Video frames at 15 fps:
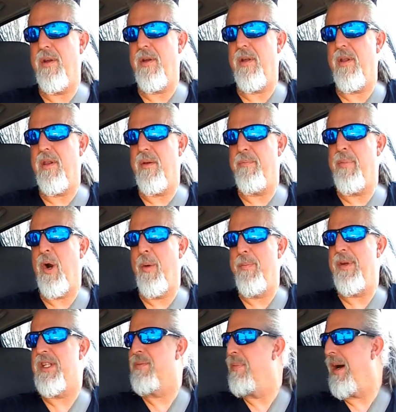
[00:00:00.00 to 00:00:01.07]
the the
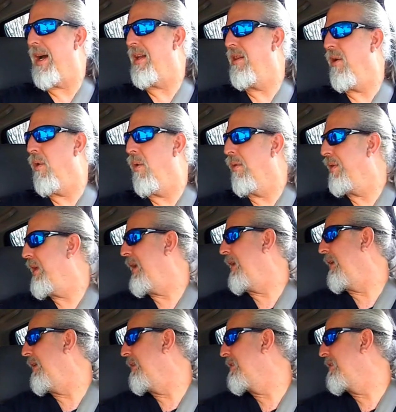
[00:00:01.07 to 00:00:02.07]
purpose behind the whole thing.